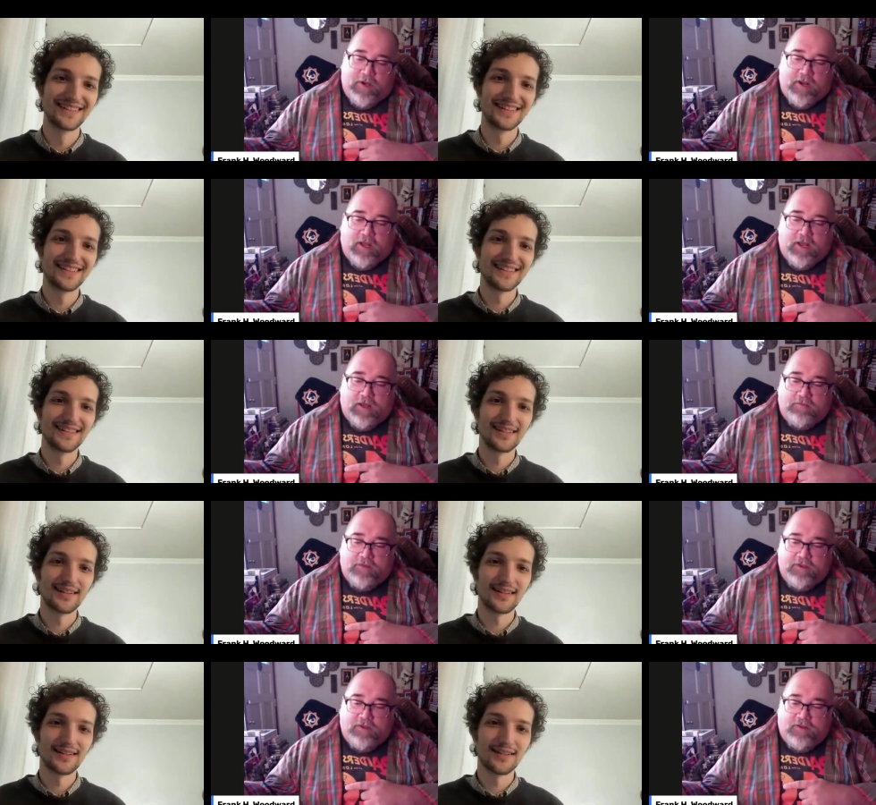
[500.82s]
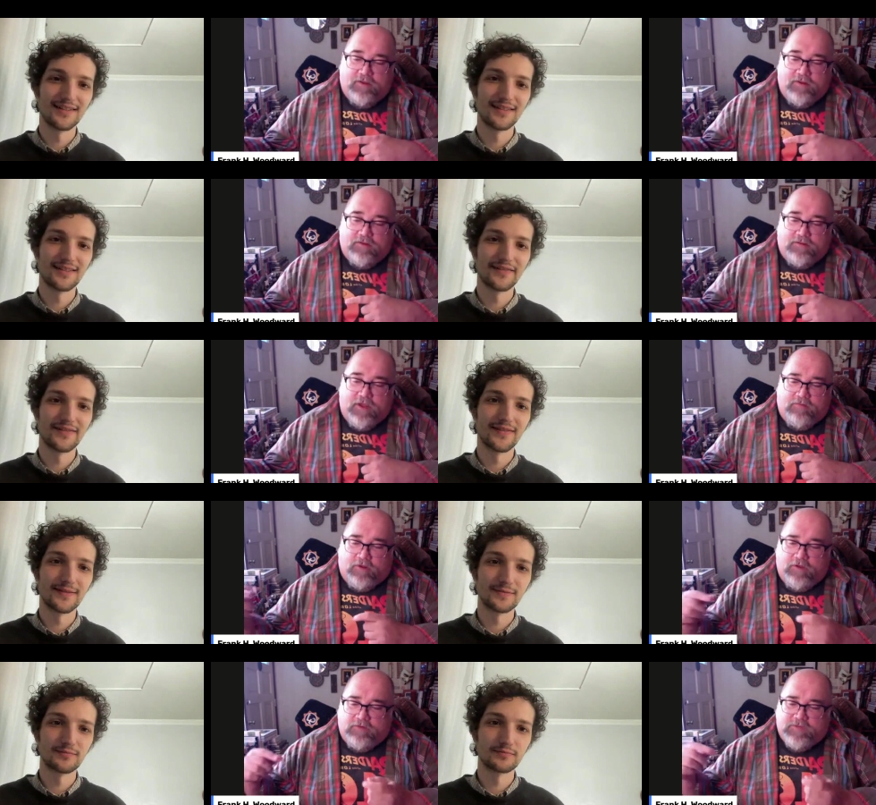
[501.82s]
Speaker 1: but um, they
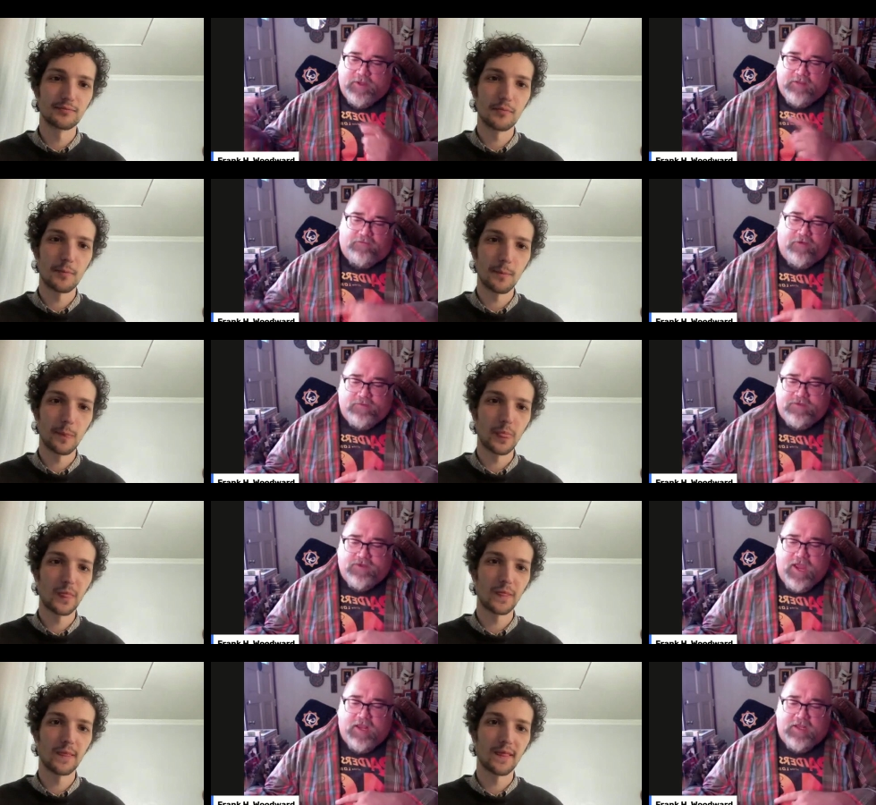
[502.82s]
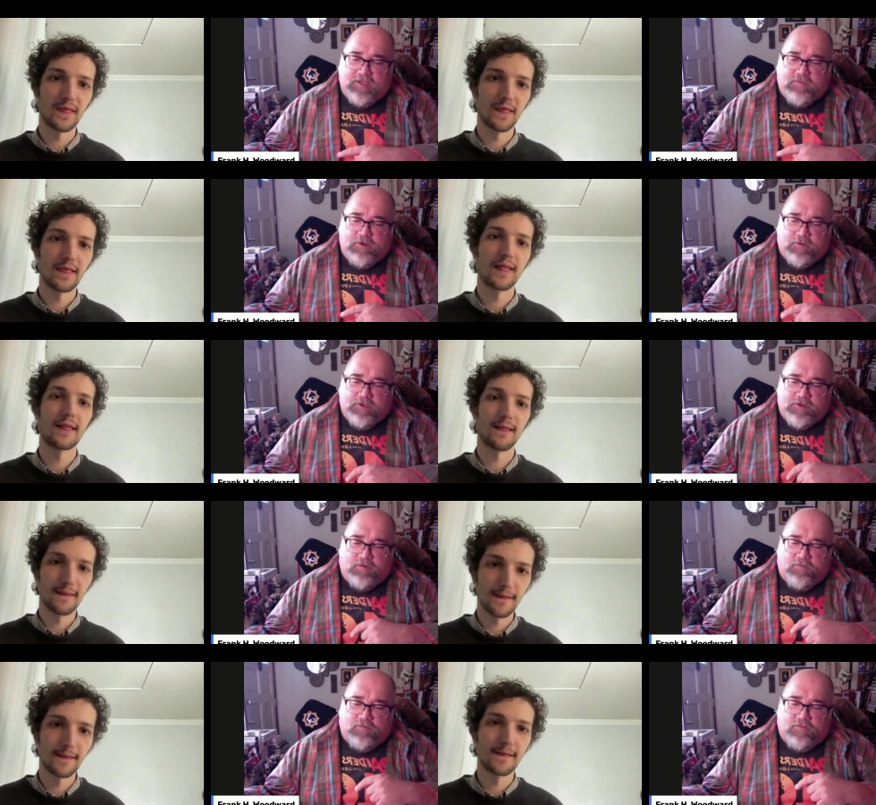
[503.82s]
really respect the films of the '80s, which were
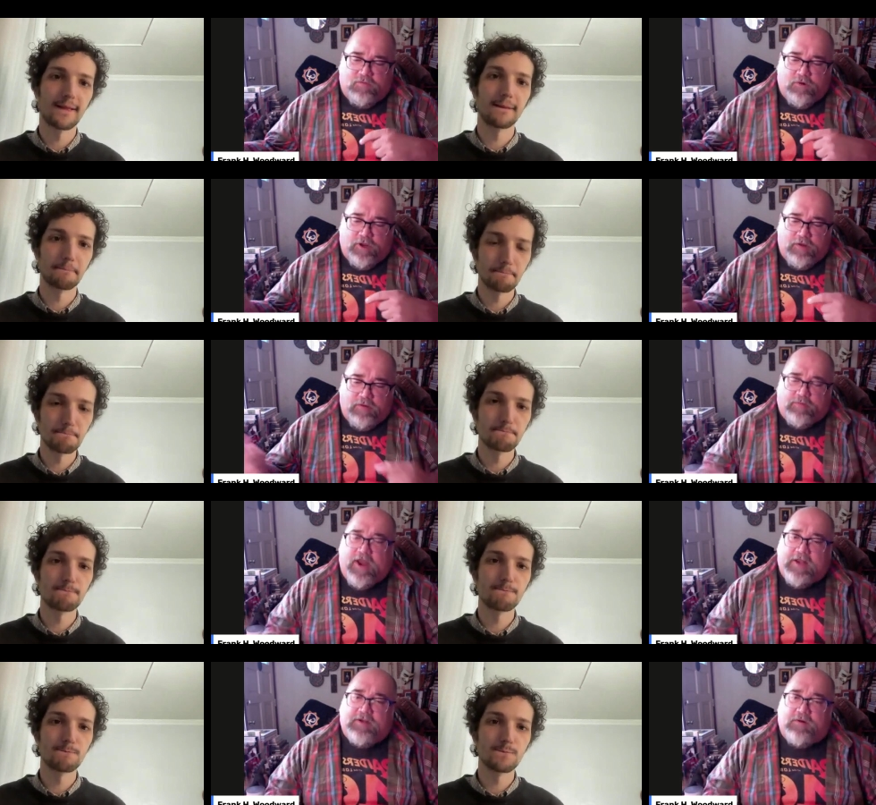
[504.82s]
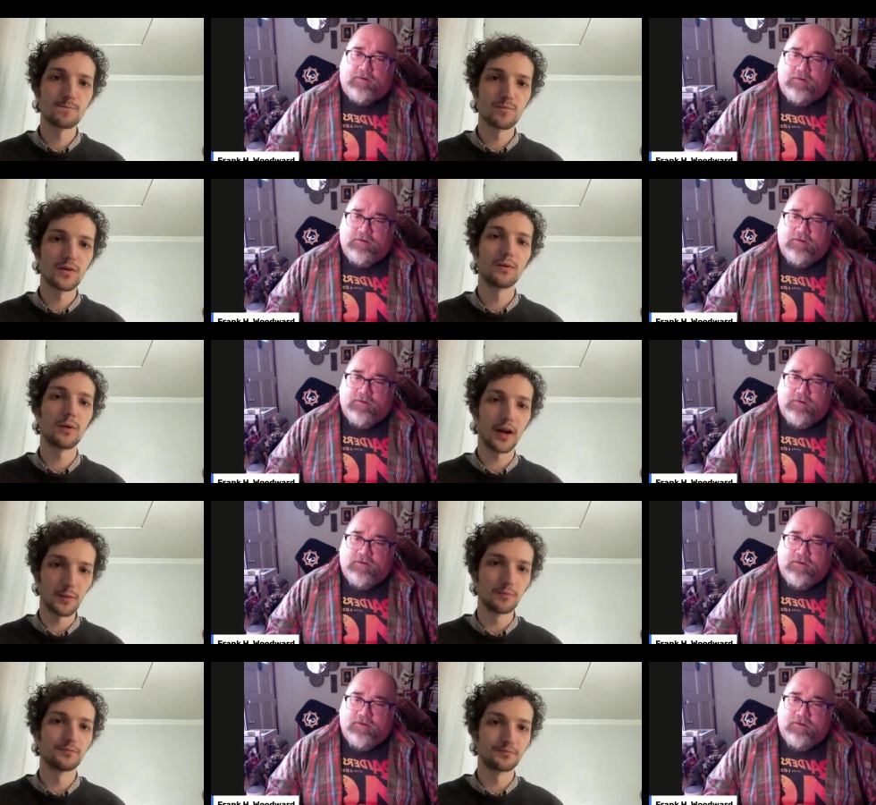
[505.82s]
still working with practical.
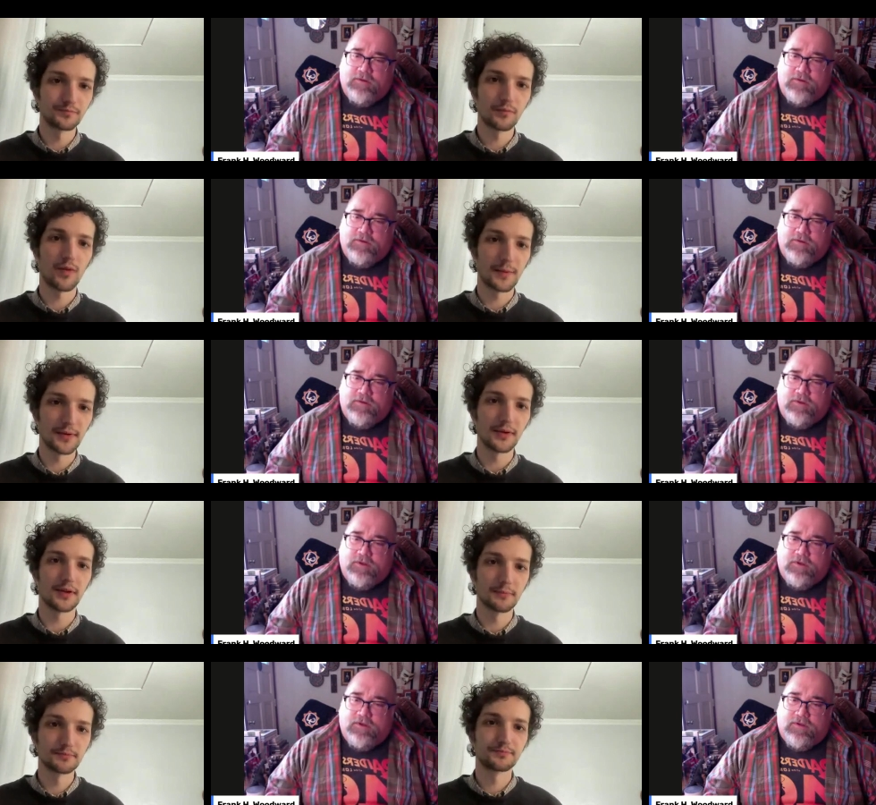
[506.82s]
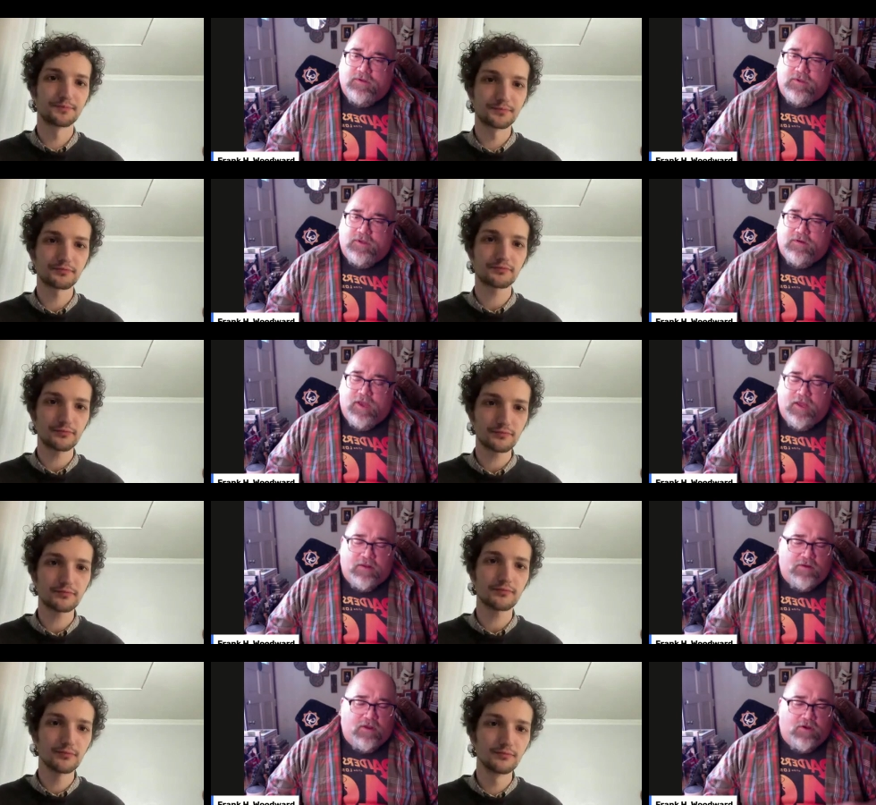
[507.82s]
Speaker 2: Right Absolutely.
Speaker 1: You know,
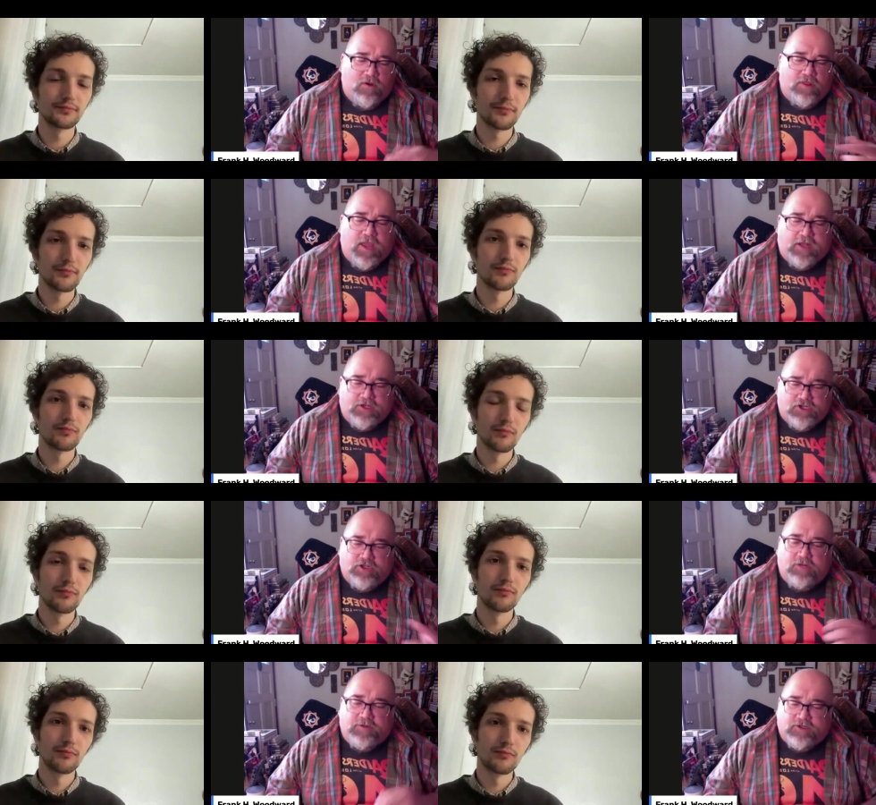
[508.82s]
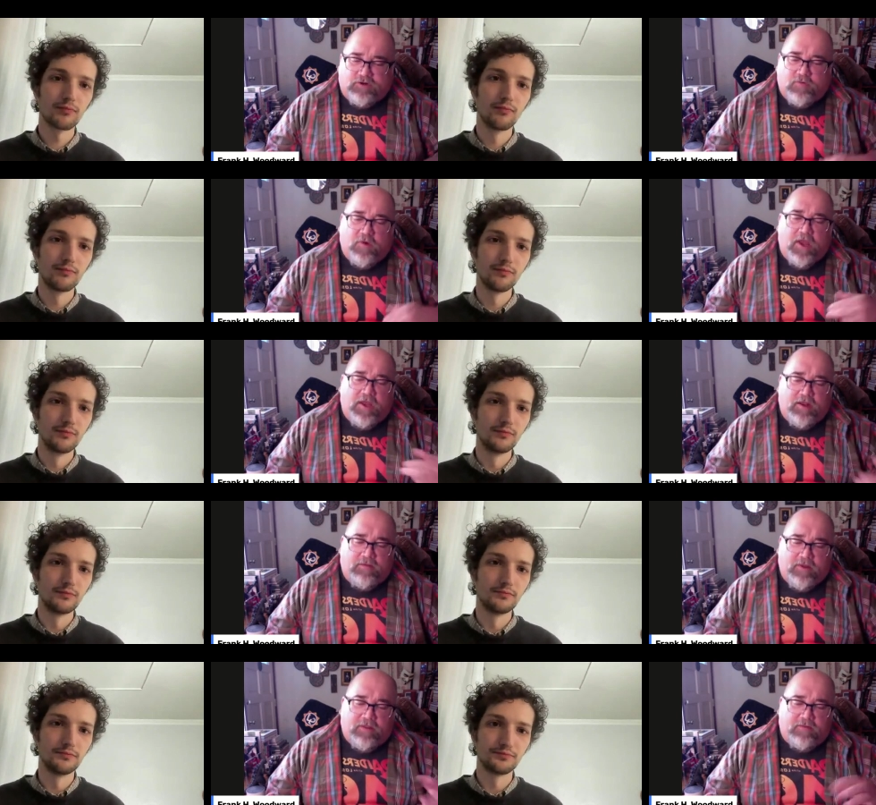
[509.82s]
and and you, they had to shoot him a certain way, and,
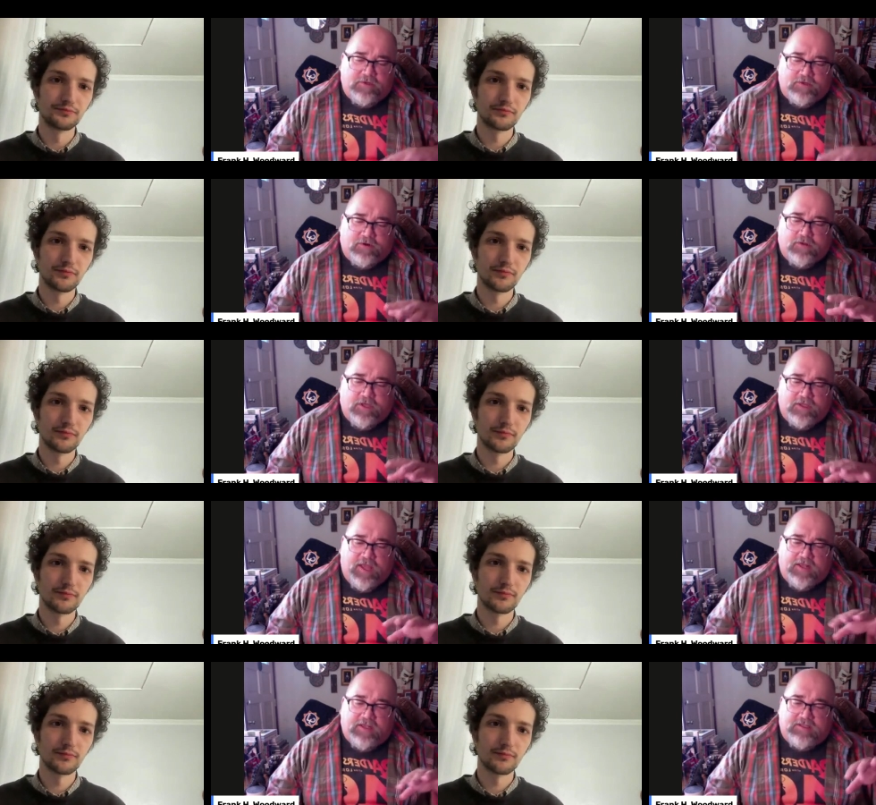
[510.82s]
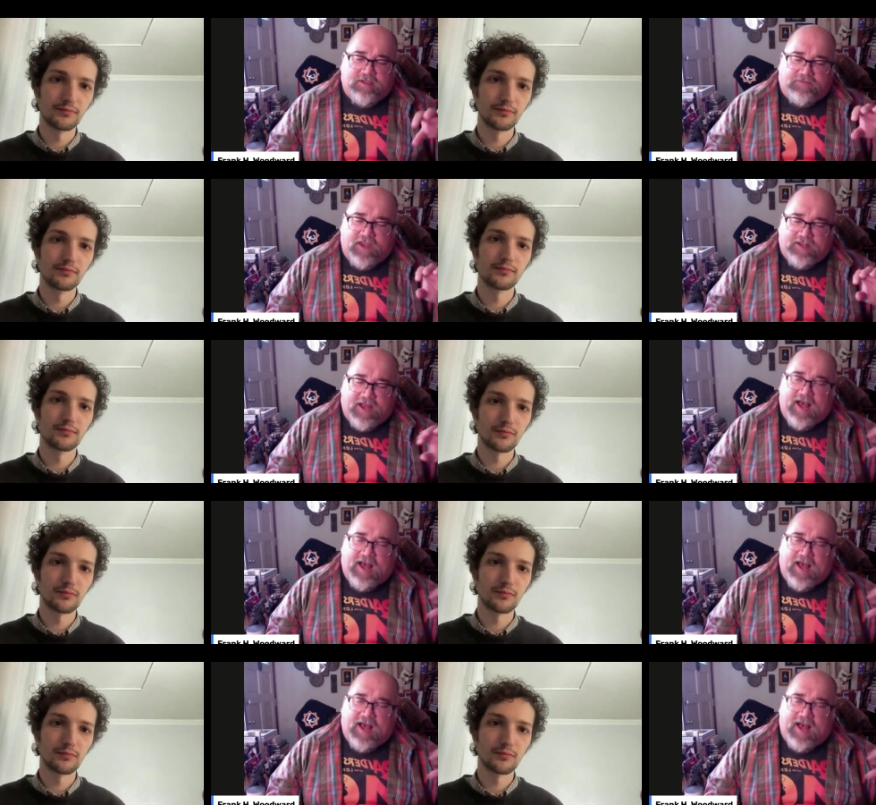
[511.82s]
it, and there was a certain thing they had stuff they had to